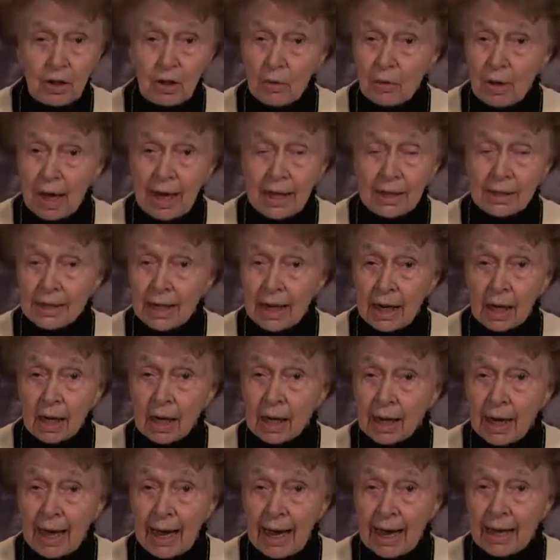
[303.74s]
You can't tell
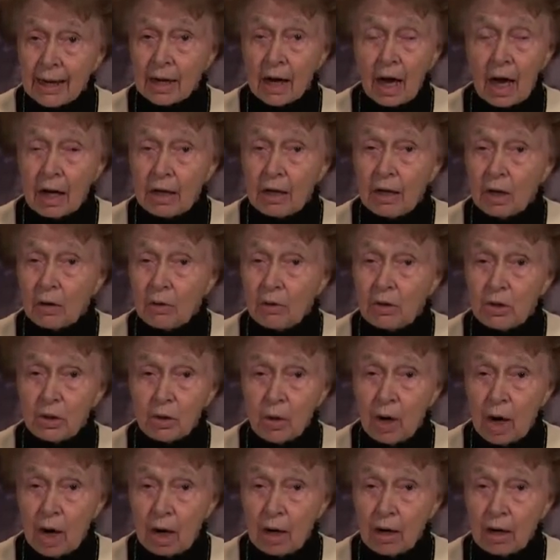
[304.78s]
a lie. God knows
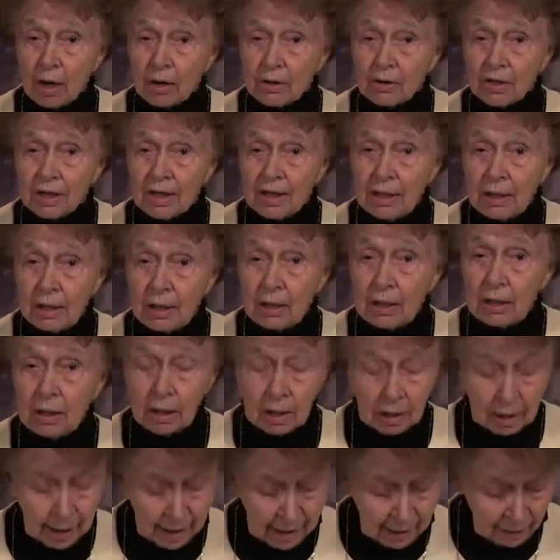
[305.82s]
your heart.
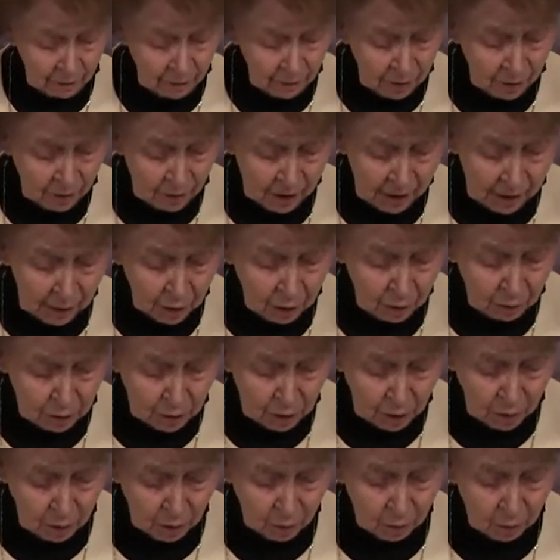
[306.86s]
Everything you
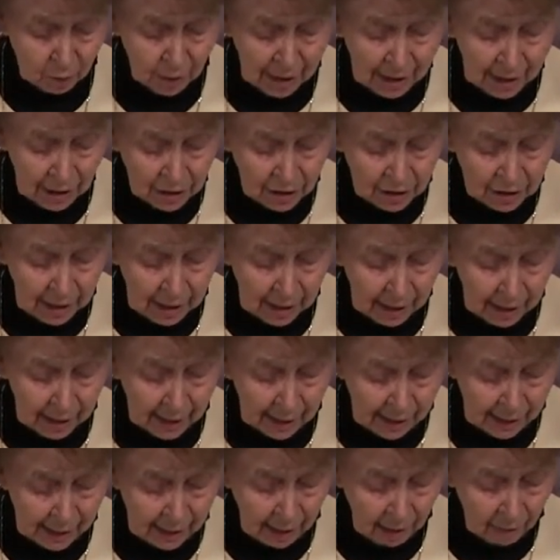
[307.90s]
do shall
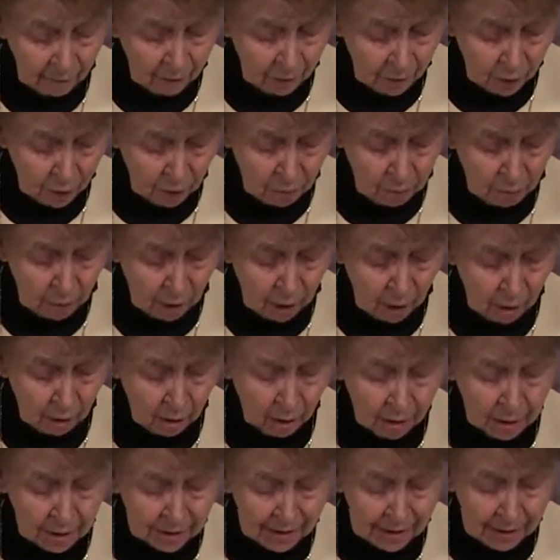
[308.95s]
have their
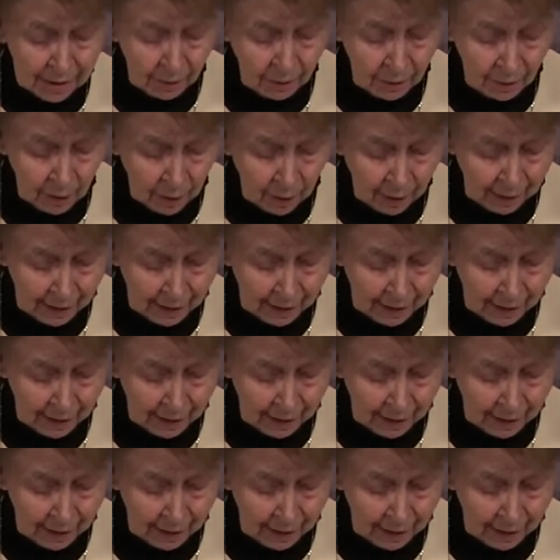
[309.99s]
part in the